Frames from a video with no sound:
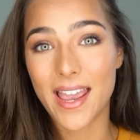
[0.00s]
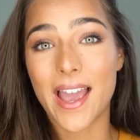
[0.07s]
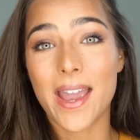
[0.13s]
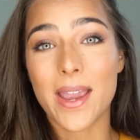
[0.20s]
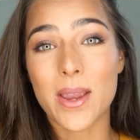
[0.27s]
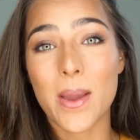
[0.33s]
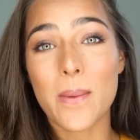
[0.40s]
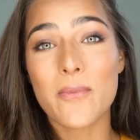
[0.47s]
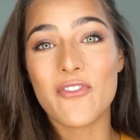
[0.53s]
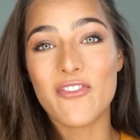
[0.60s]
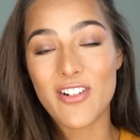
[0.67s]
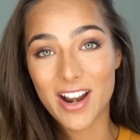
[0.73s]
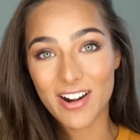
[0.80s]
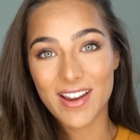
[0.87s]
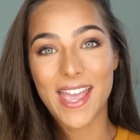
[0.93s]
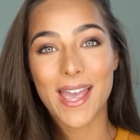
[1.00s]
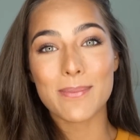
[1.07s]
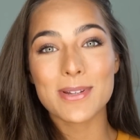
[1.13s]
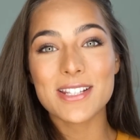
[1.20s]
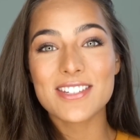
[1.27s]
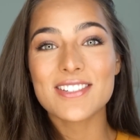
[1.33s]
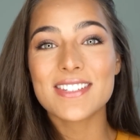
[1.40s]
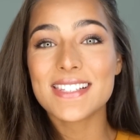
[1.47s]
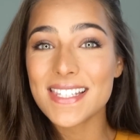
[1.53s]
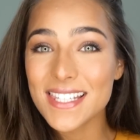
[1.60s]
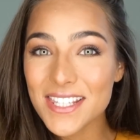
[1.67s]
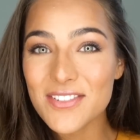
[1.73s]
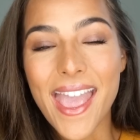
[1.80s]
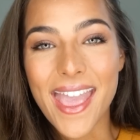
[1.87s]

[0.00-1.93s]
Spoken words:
I am very happy to see you,